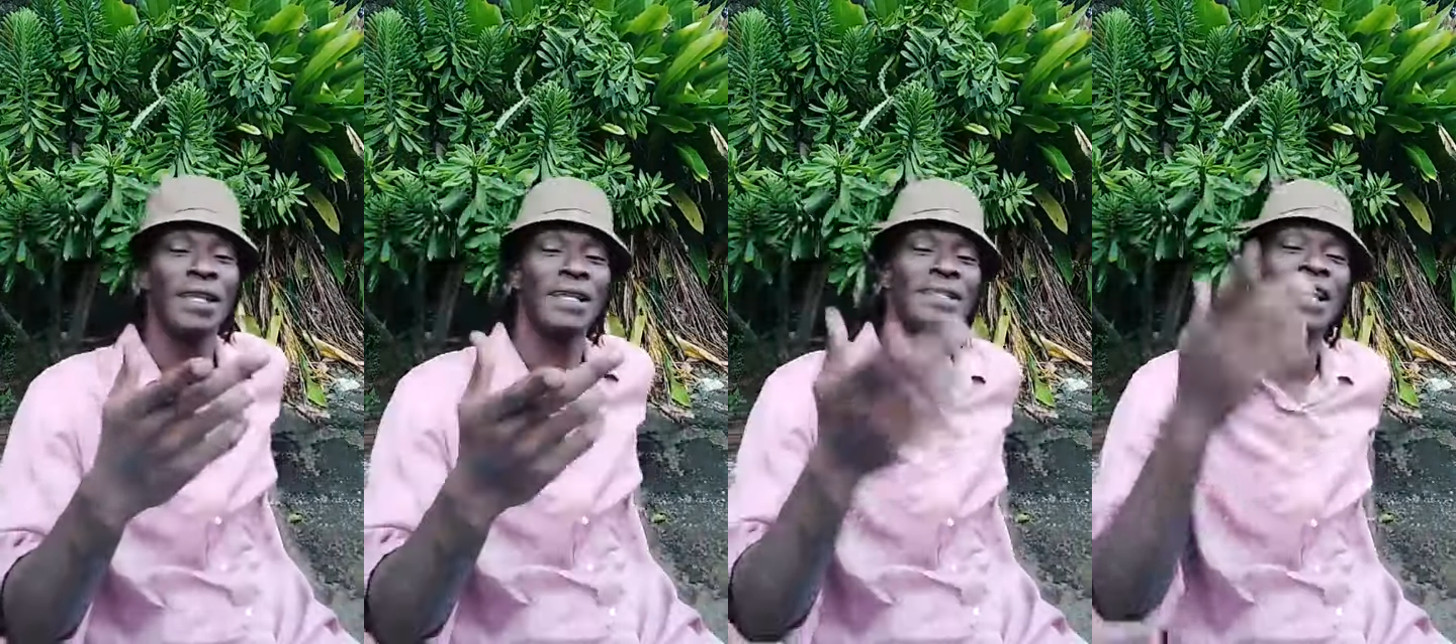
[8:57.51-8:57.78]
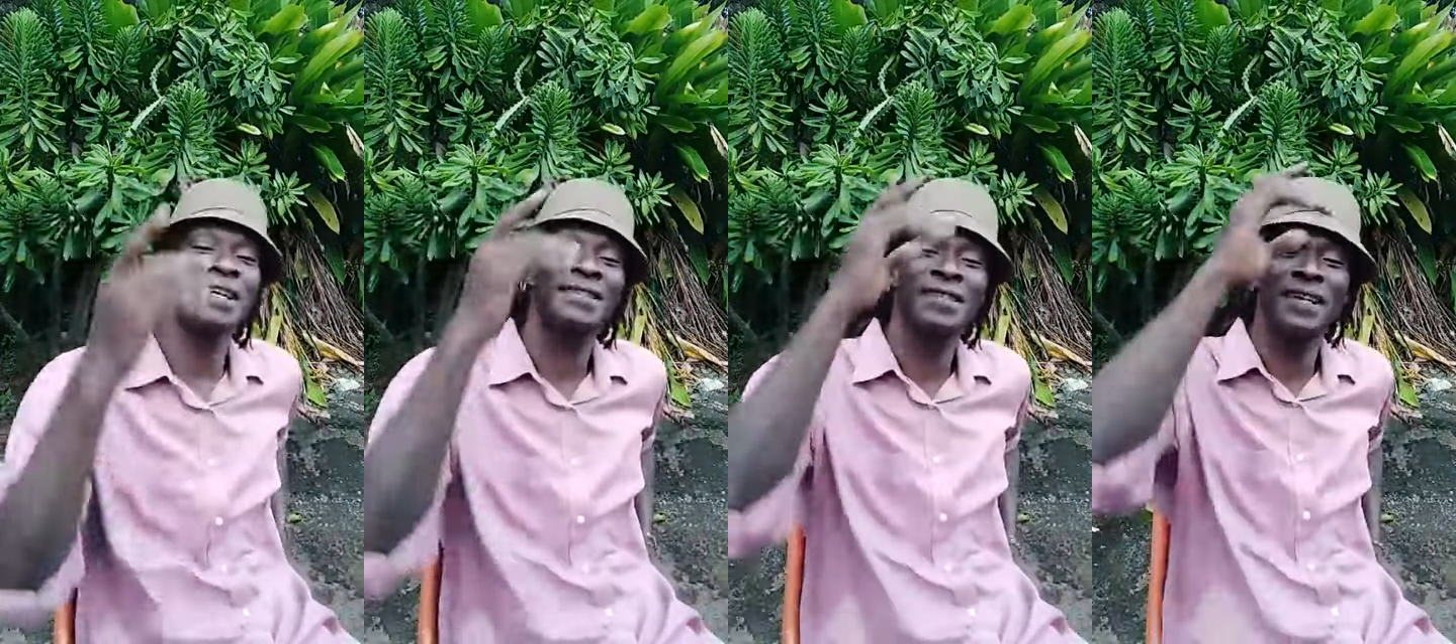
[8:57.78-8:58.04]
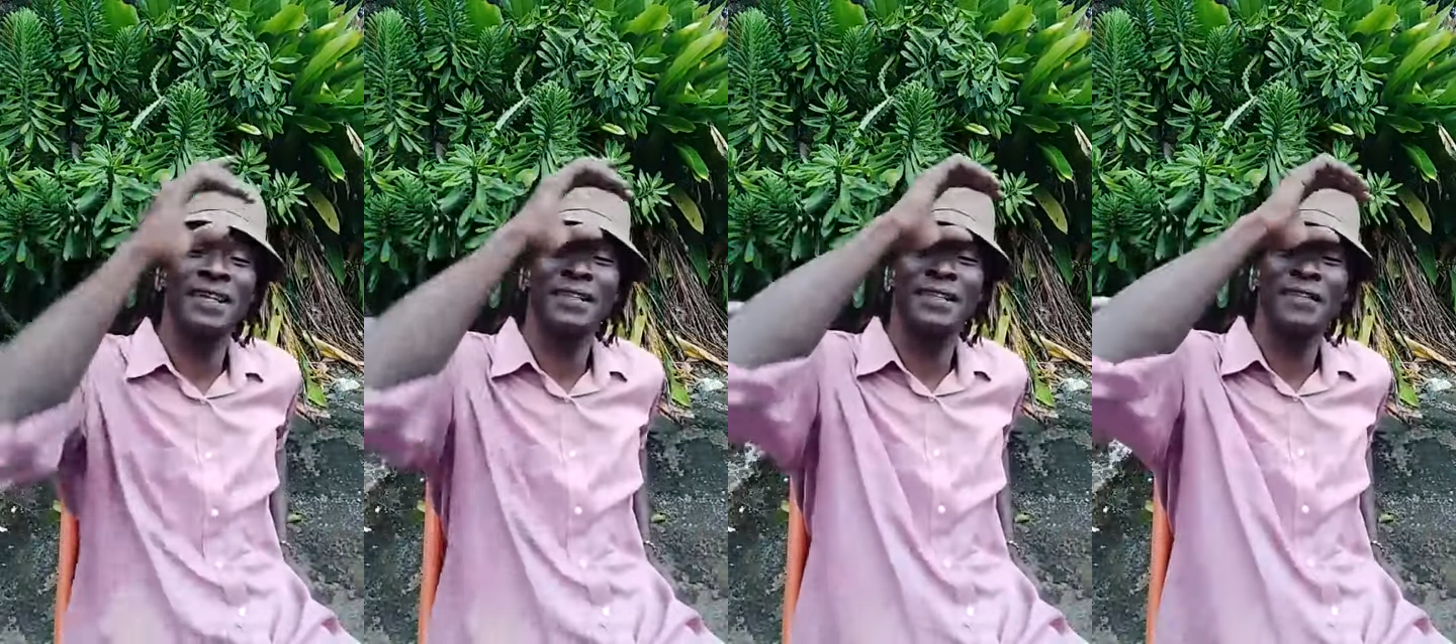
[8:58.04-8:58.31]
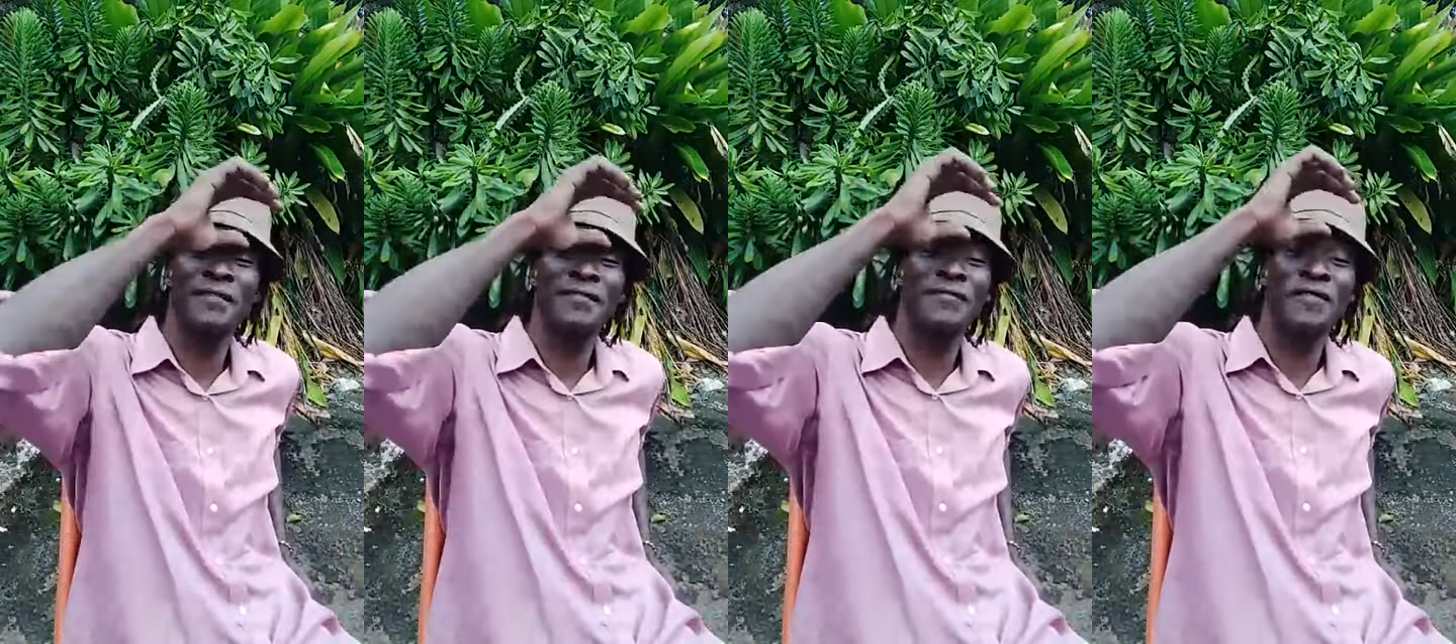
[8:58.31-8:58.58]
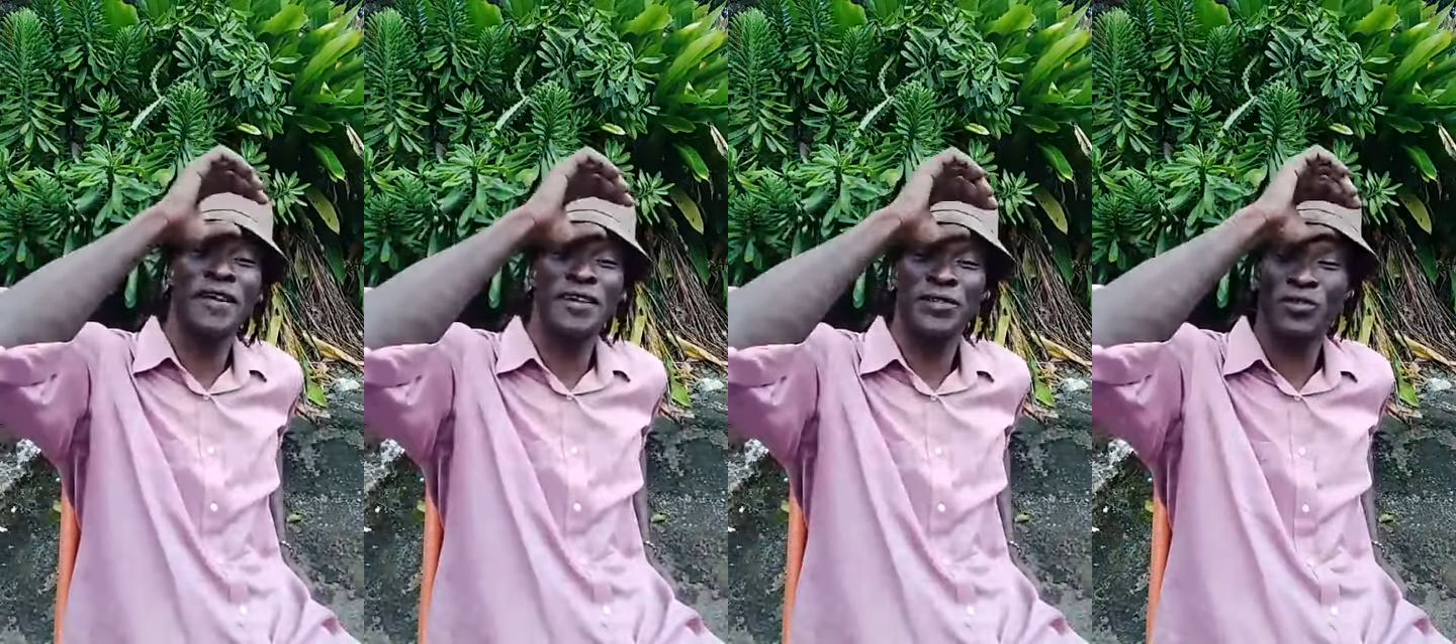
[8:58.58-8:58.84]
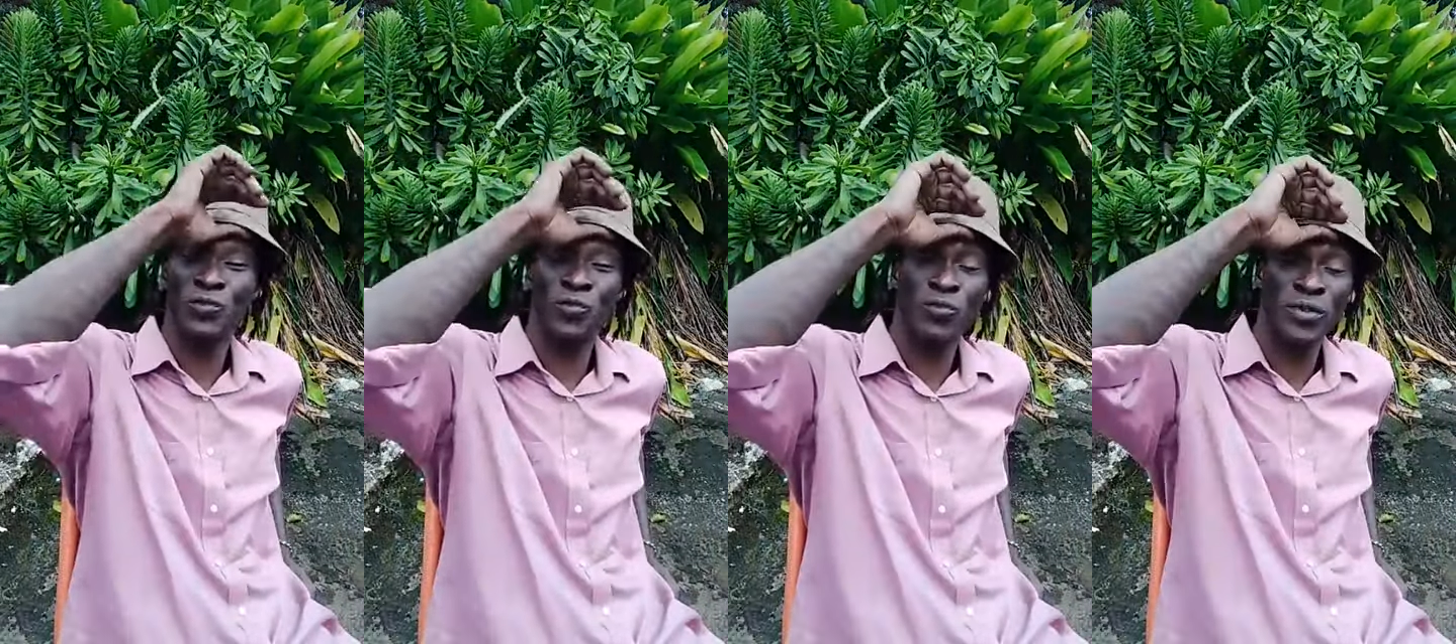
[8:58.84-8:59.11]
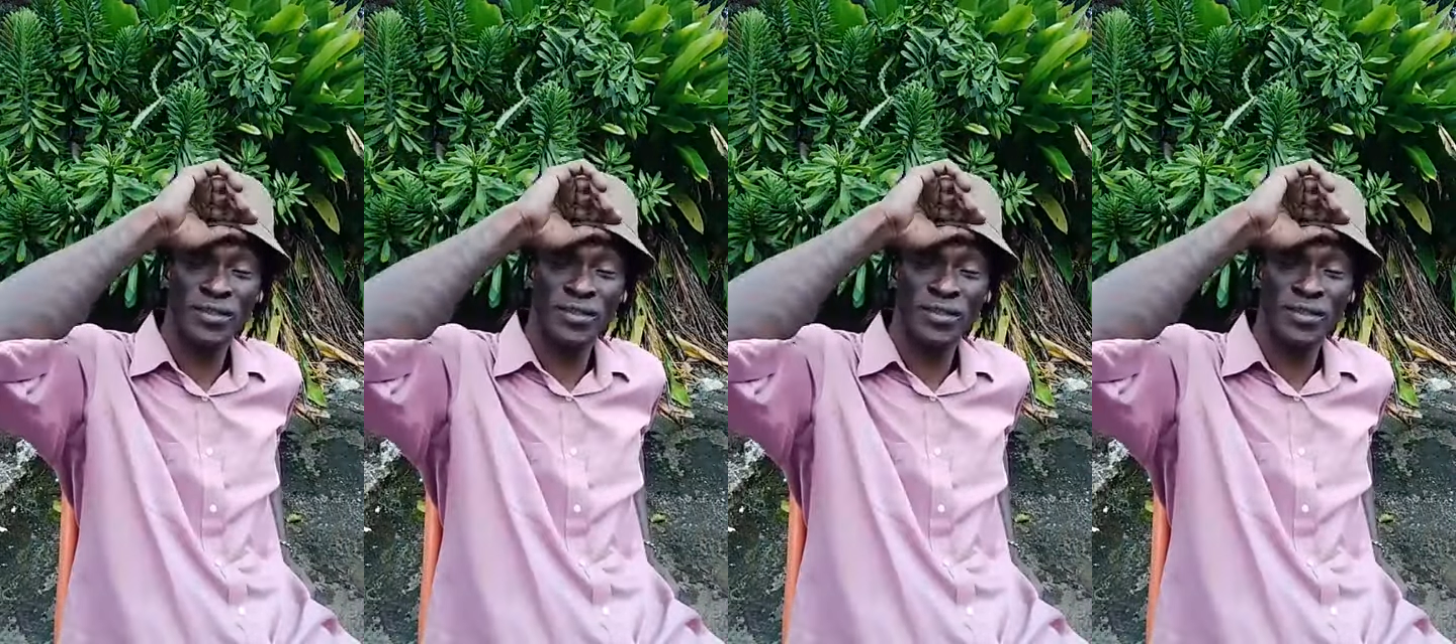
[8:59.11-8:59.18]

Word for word: Now that's not the difference